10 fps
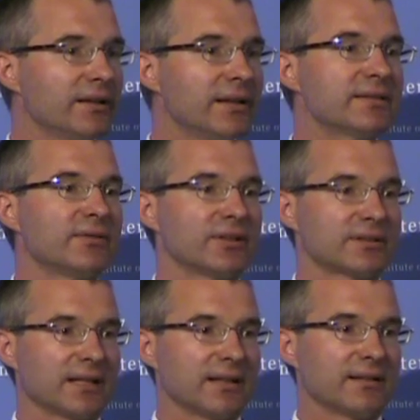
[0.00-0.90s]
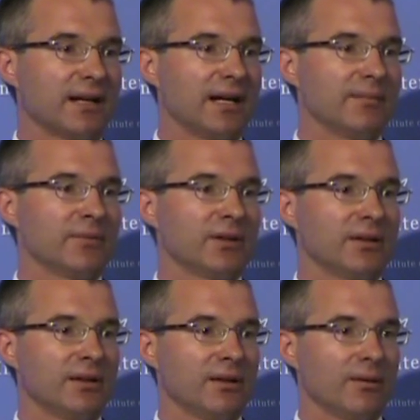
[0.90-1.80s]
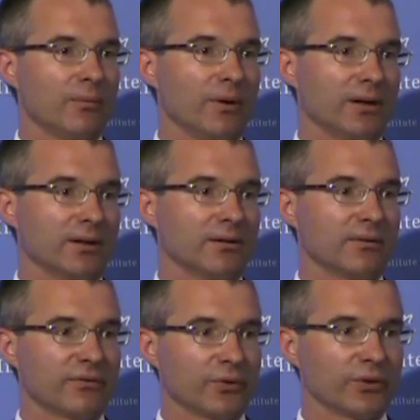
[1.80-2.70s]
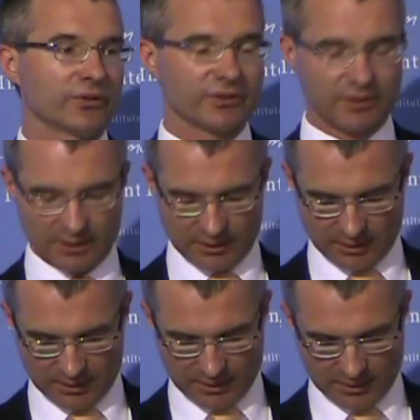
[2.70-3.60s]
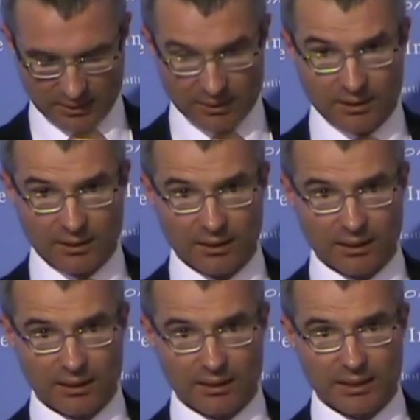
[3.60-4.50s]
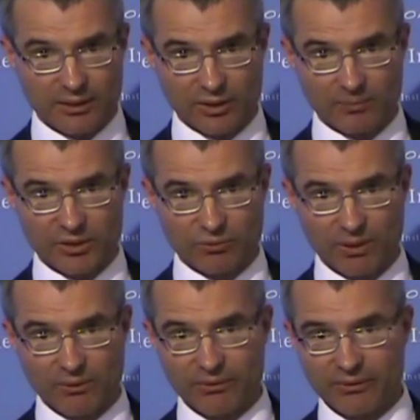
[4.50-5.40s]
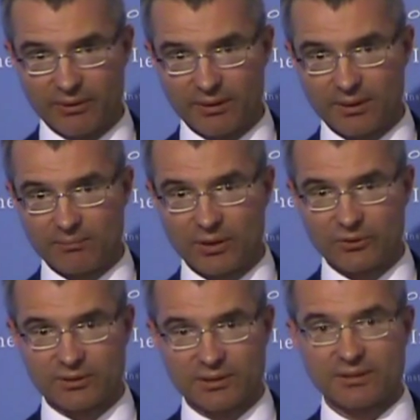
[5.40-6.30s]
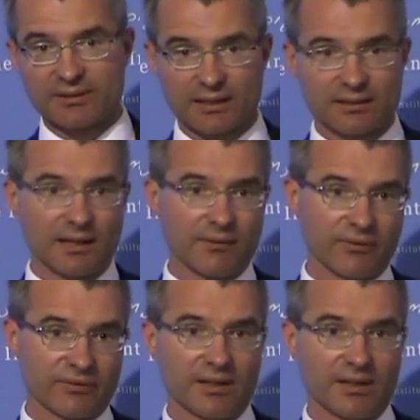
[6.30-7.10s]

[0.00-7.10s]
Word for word: This was at a time where, first, uh, economic growth in most, in the second half of the